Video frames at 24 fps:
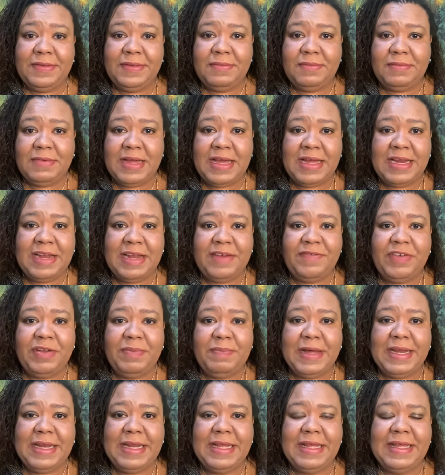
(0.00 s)
Not
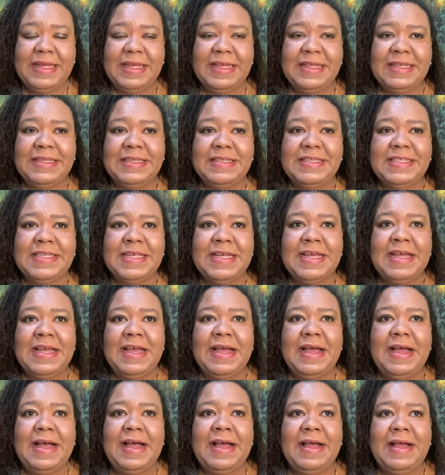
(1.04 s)
everybody is
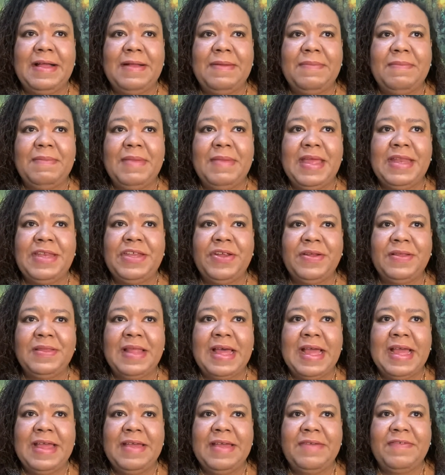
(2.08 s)
in your
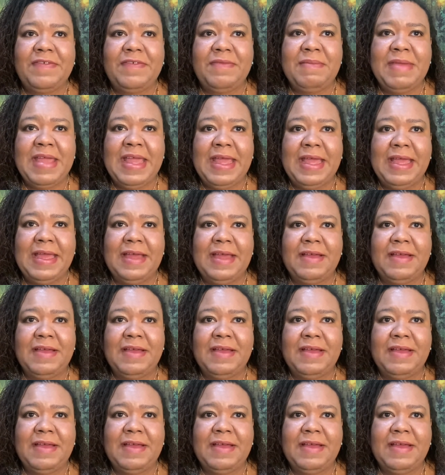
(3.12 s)
life may